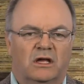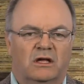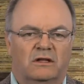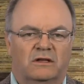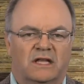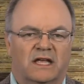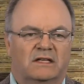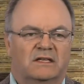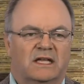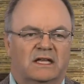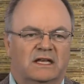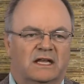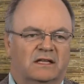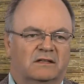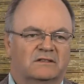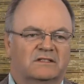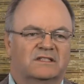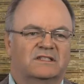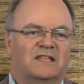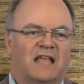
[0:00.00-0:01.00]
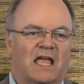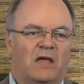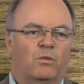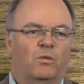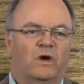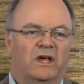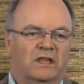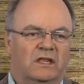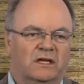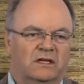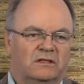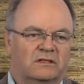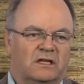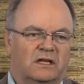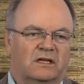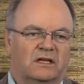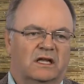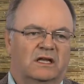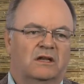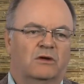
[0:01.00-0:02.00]
that they then stay with it
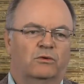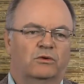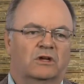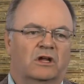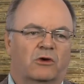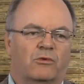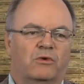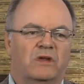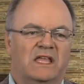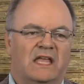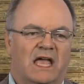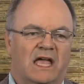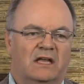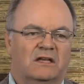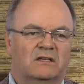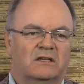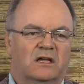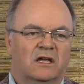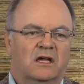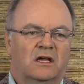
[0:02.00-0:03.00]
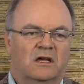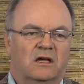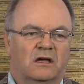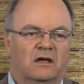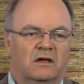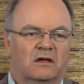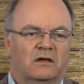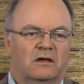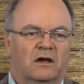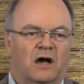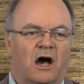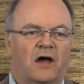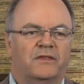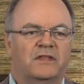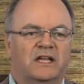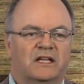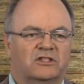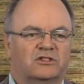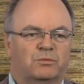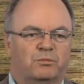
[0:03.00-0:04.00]
and they don't create uh,
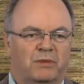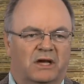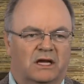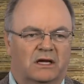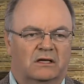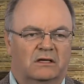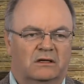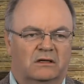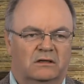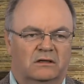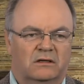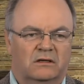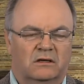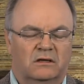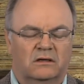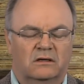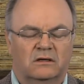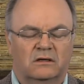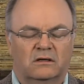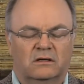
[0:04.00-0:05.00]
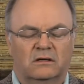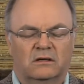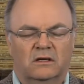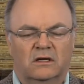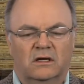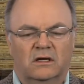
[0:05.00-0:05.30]
unexpected uh,